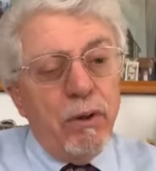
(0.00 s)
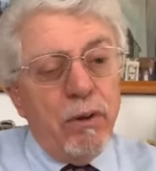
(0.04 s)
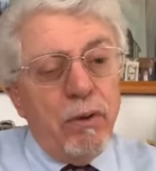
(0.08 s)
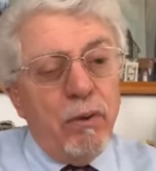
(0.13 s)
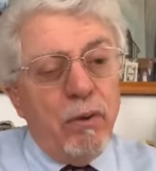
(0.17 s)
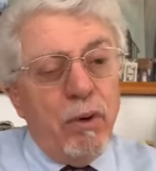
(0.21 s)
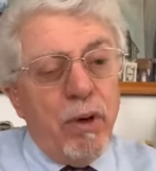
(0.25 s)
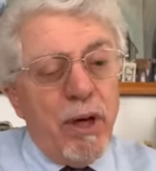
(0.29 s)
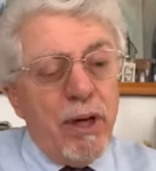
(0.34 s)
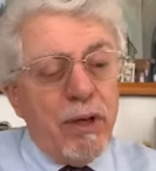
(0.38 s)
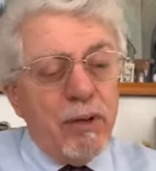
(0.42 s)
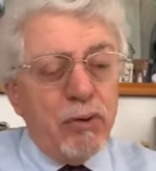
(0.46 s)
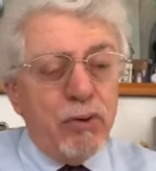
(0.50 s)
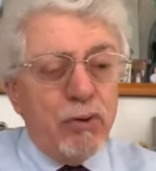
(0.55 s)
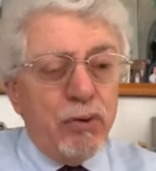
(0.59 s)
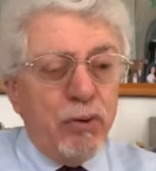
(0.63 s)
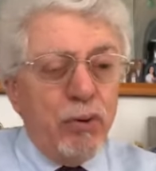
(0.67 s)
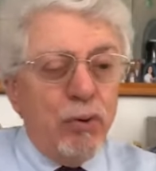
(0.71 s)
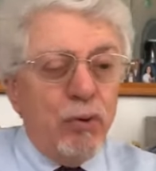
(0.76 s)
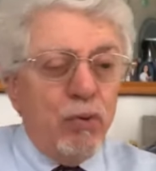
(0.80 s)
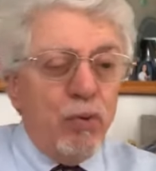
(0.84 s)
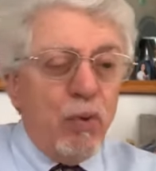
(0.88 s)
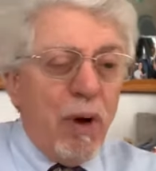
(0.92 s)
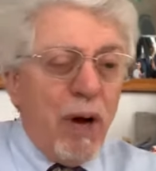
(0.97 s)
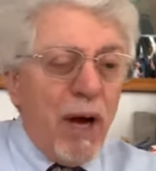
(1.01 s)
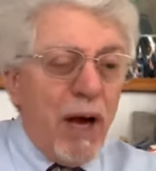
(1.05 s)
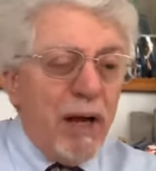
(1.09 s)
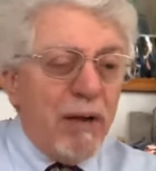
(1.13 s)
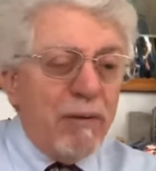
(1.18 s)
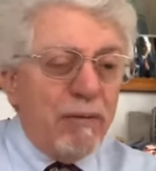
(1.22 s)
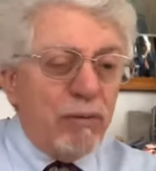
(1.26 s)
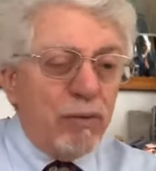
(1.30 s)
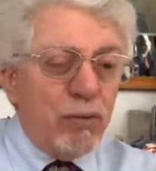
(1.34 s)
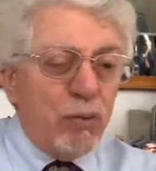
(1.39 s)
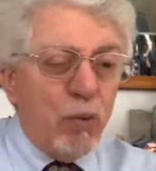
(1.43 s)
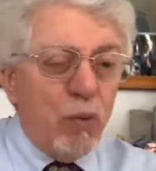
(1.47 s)
who has two
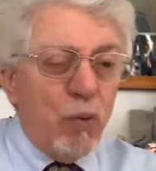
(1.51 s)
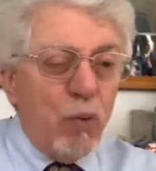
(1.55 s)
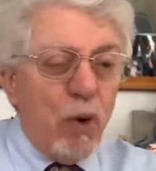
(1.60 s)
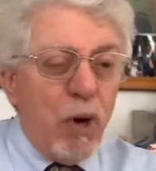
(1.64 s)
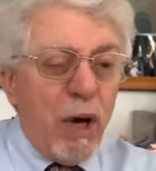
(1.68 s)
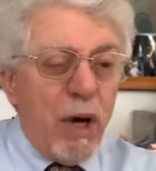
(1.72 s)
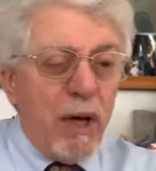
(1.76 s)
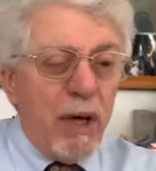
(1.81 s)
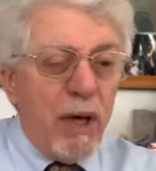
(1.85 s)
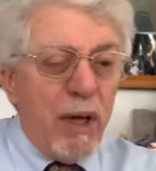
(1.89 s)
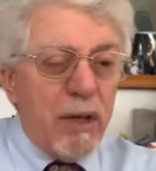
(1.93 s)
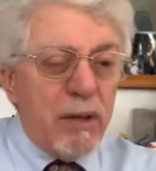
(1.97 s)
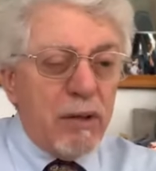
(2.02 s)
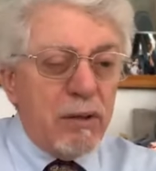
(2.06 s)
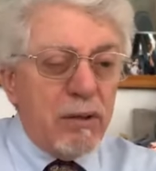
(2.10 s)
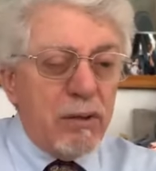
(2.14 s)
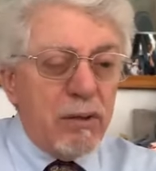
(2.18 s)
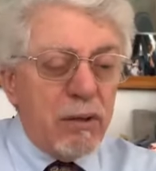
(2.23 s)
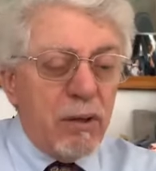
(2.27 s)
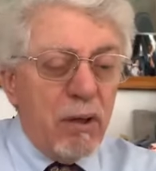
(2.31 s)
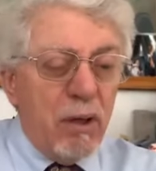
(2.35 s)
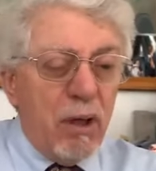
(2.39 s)
wives. One has